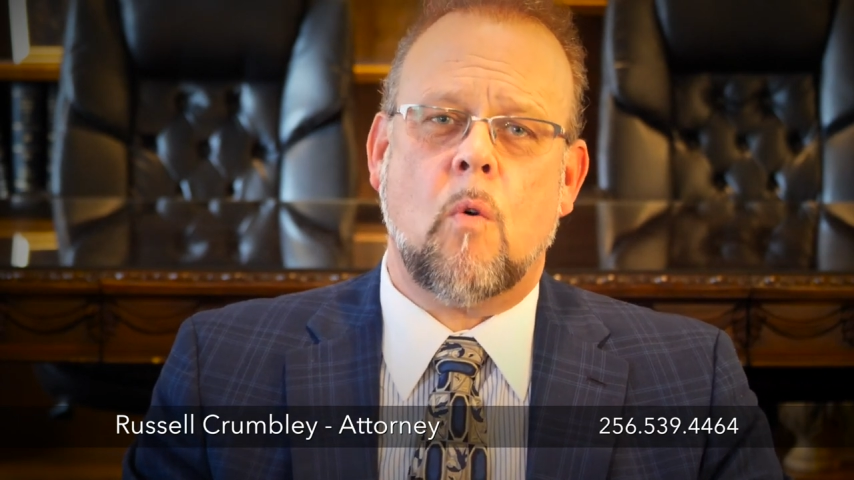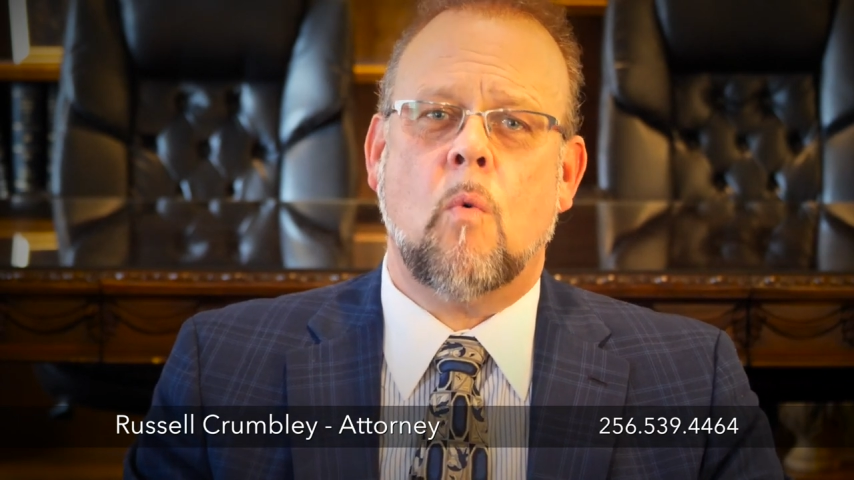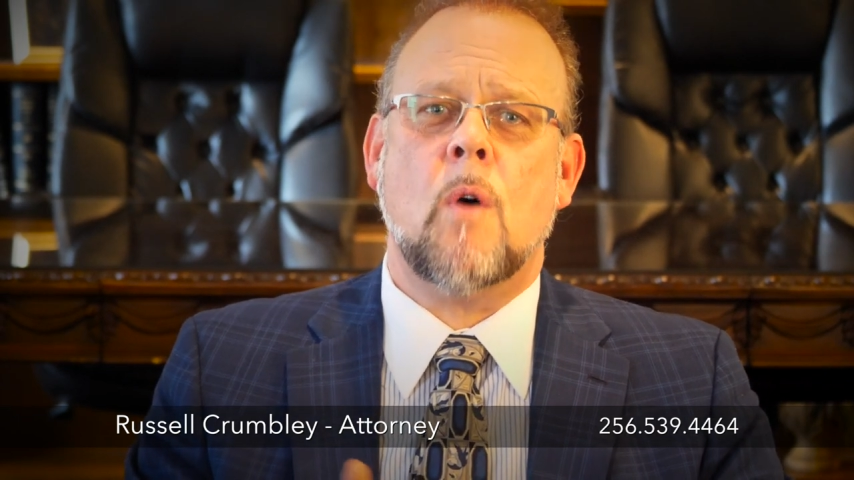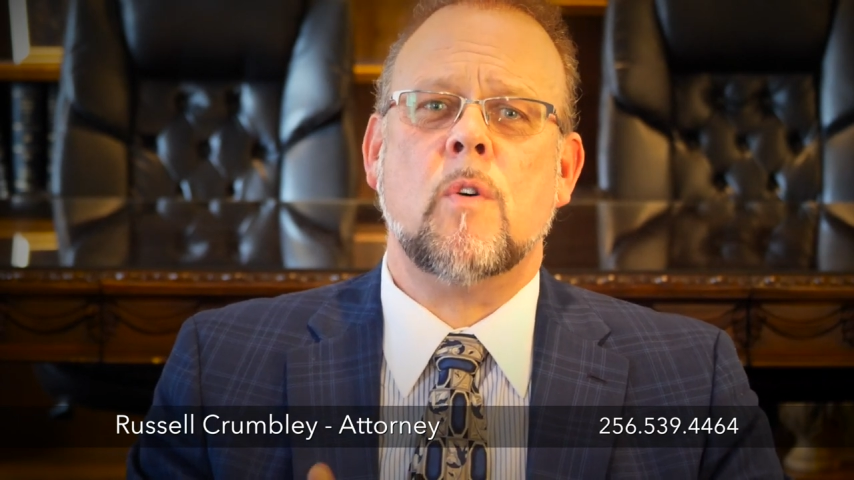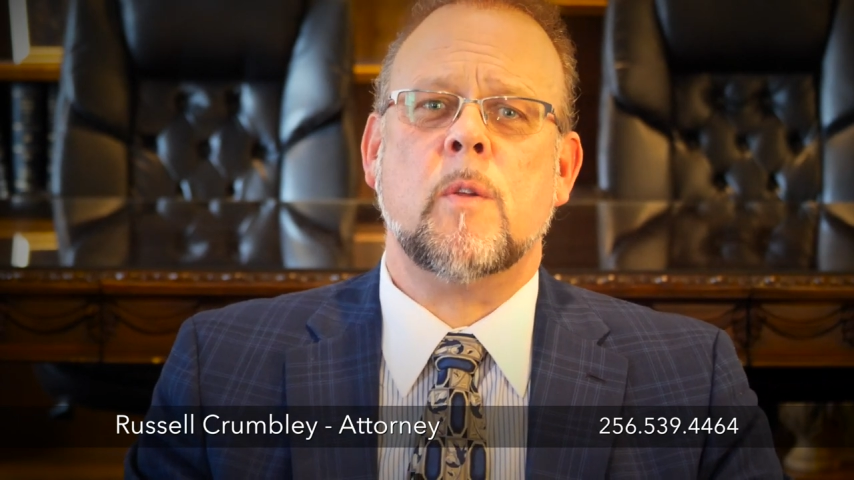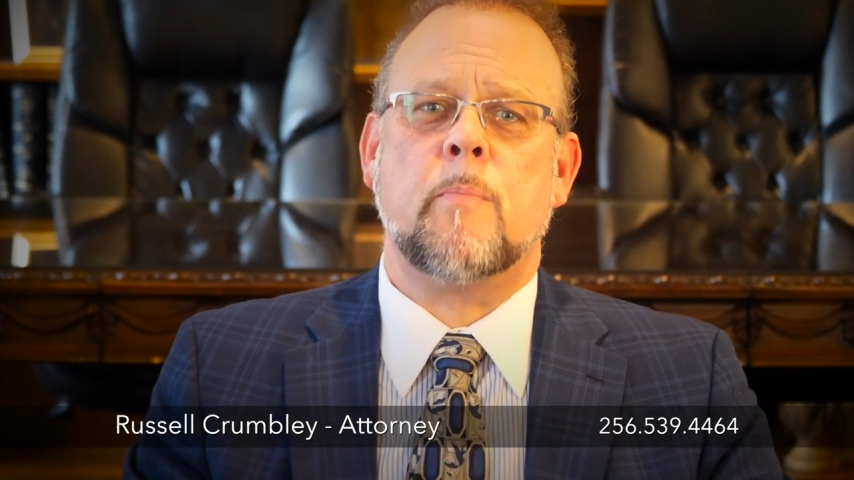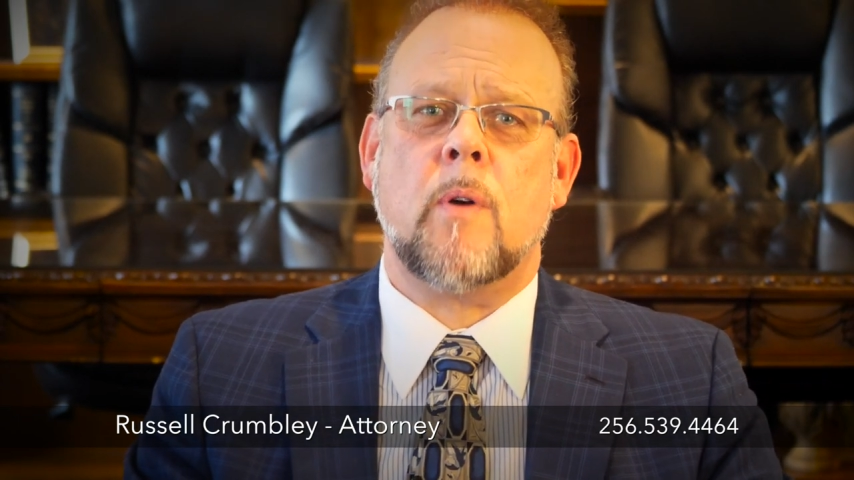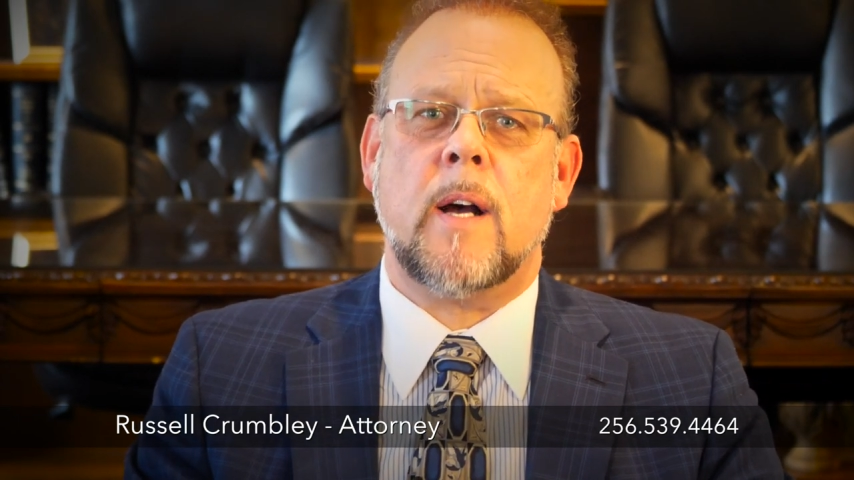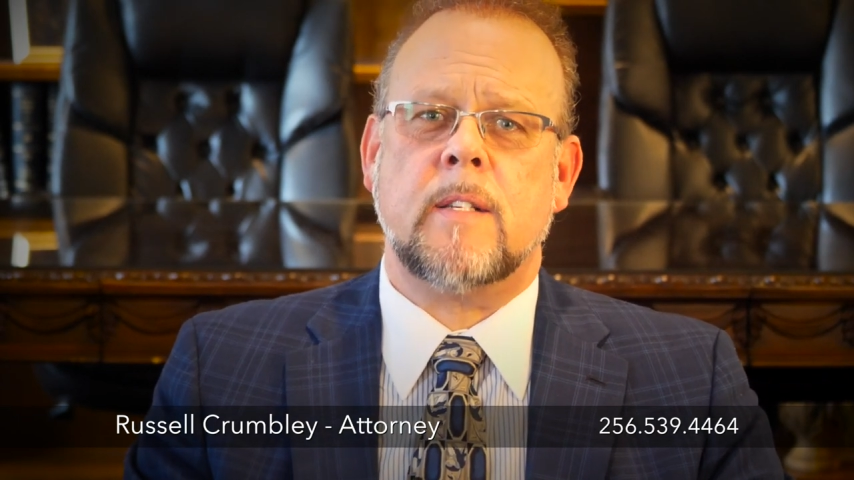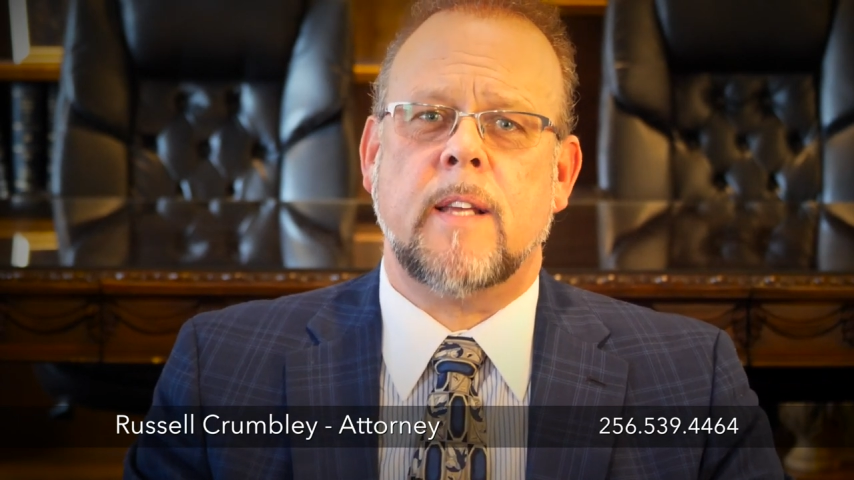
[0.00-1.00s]
What will the
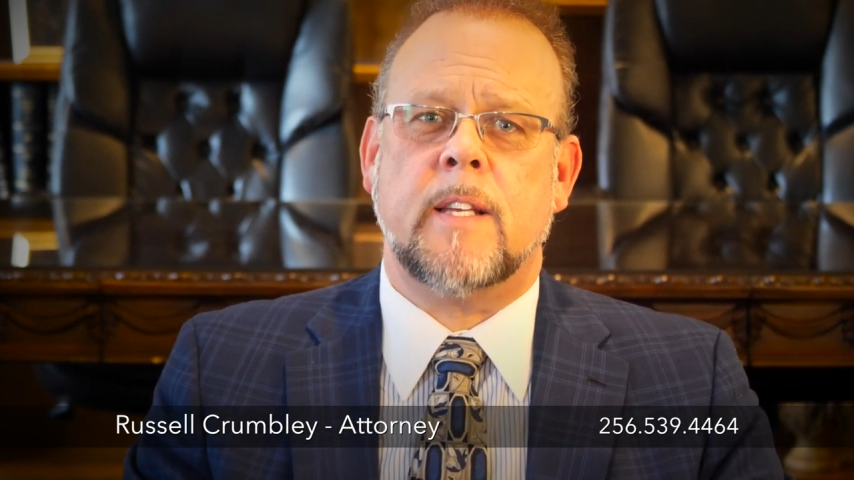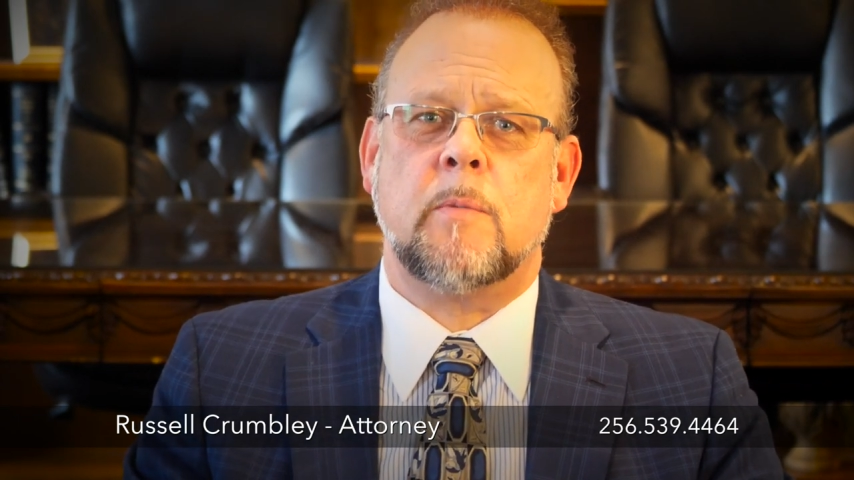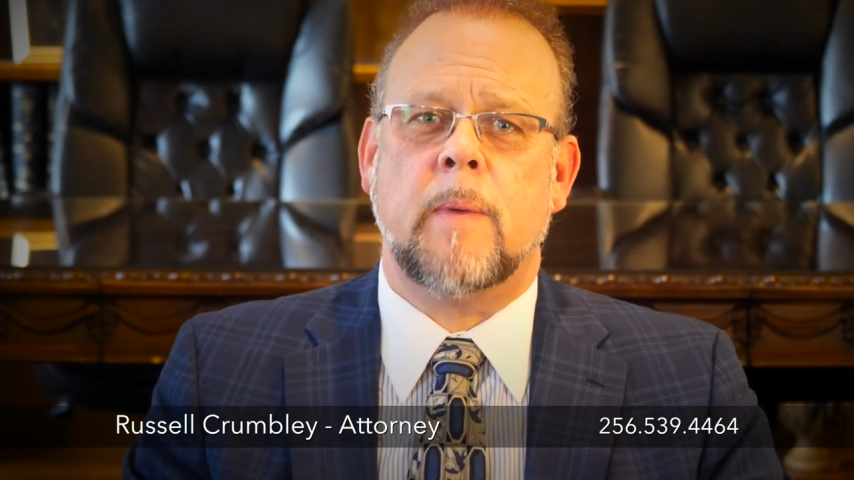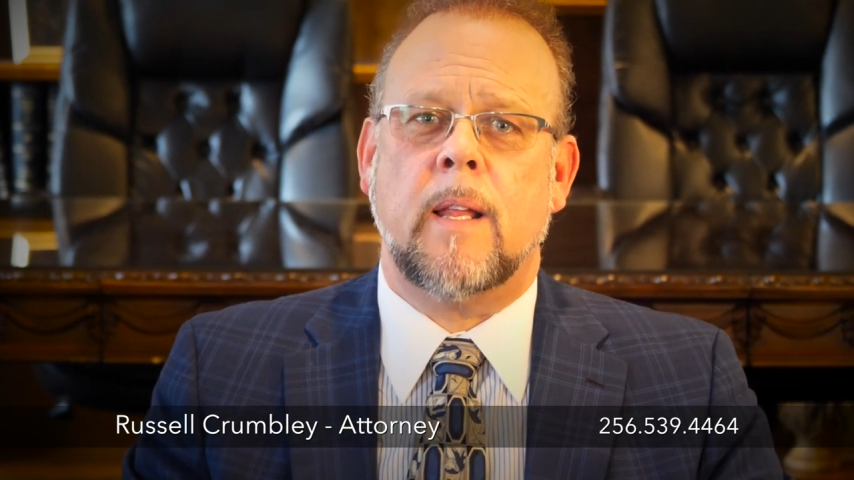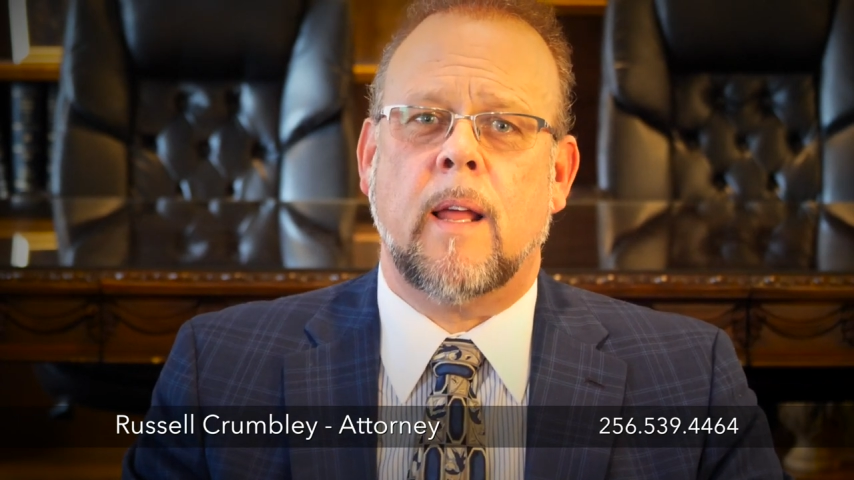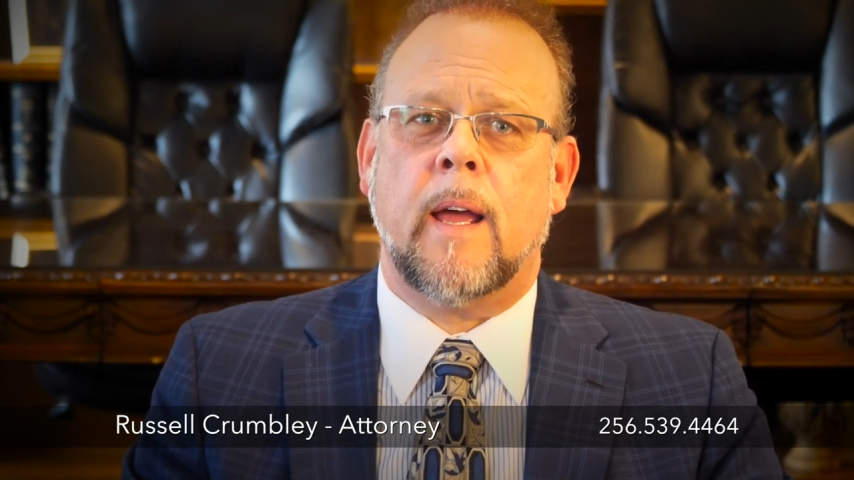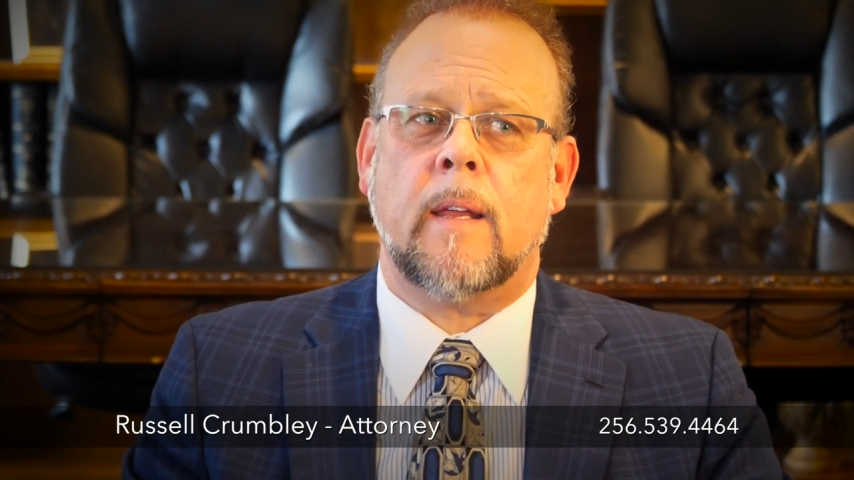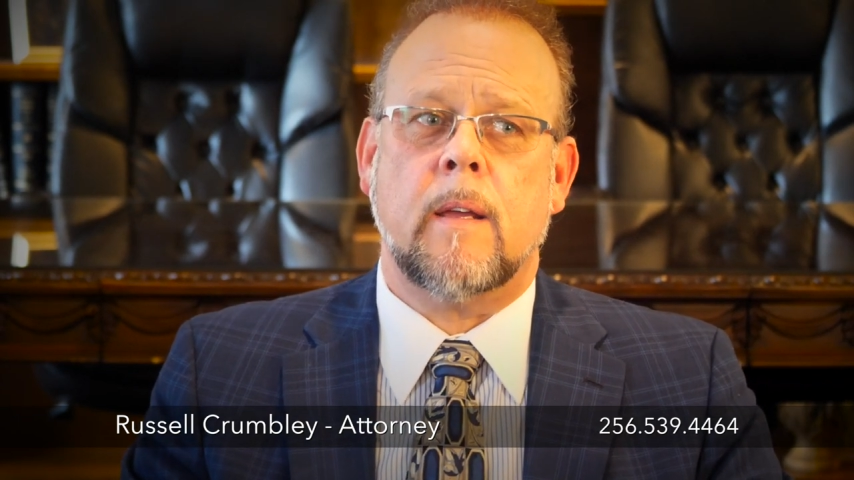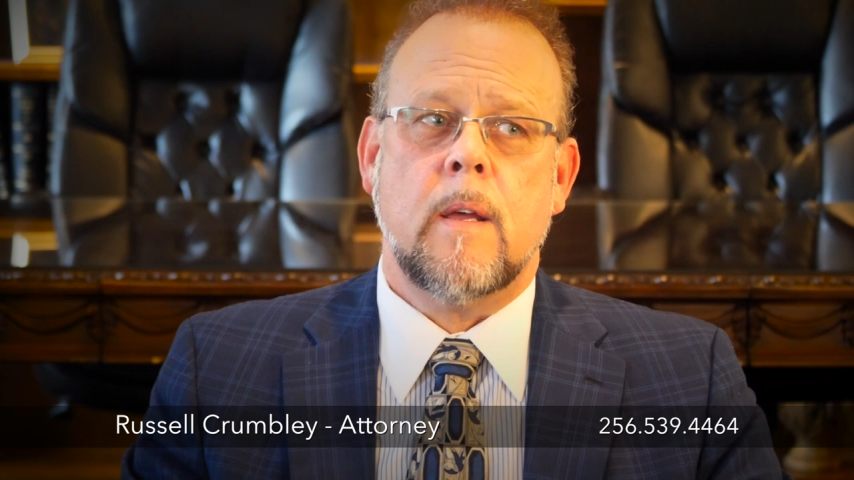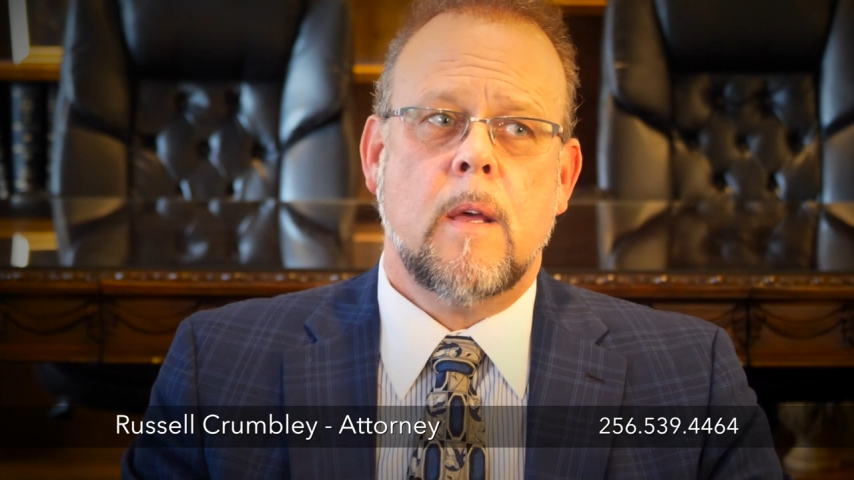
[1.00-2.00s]
process be like?